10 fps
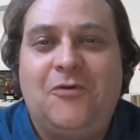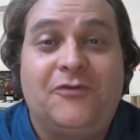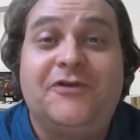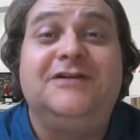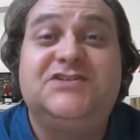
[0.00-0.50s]

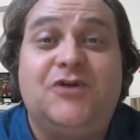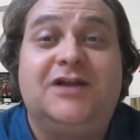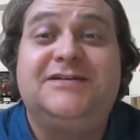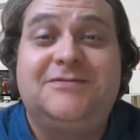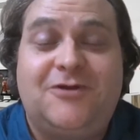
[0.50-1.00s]
the
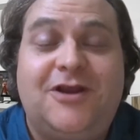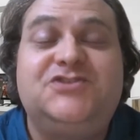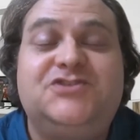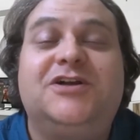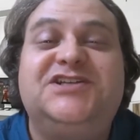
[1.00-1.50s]

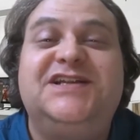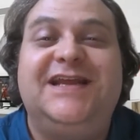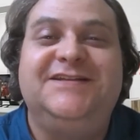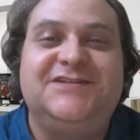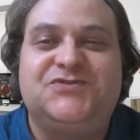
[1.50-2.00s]
construction
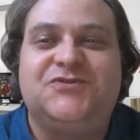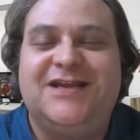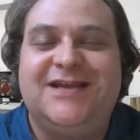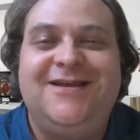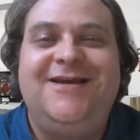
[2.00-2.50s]

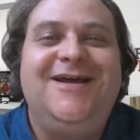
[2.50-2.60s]
industry